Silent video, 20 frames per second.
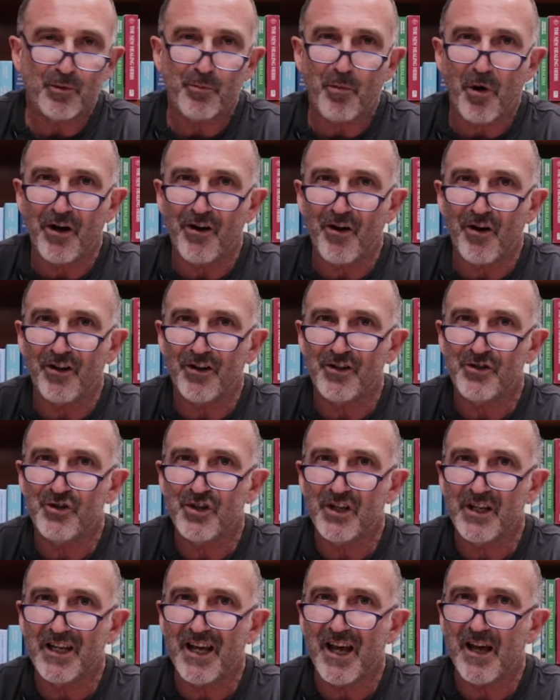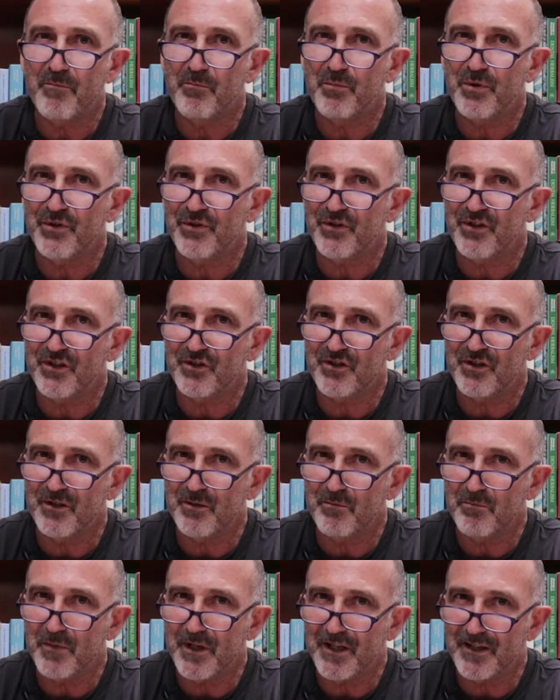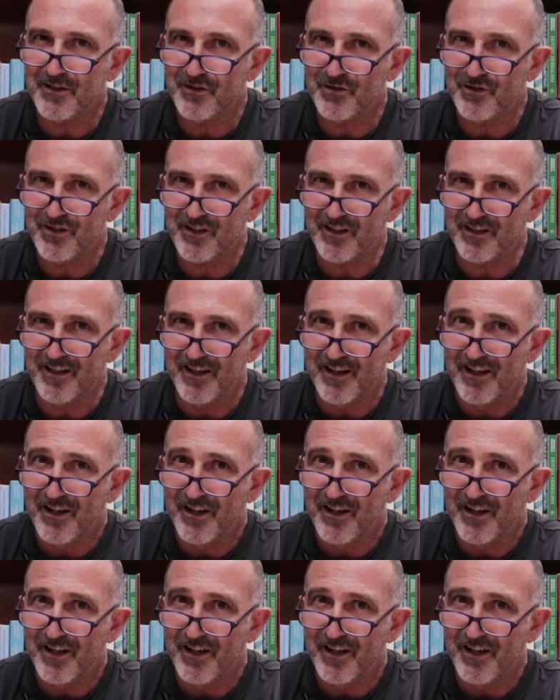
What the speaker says: Biology and Precision Medicine.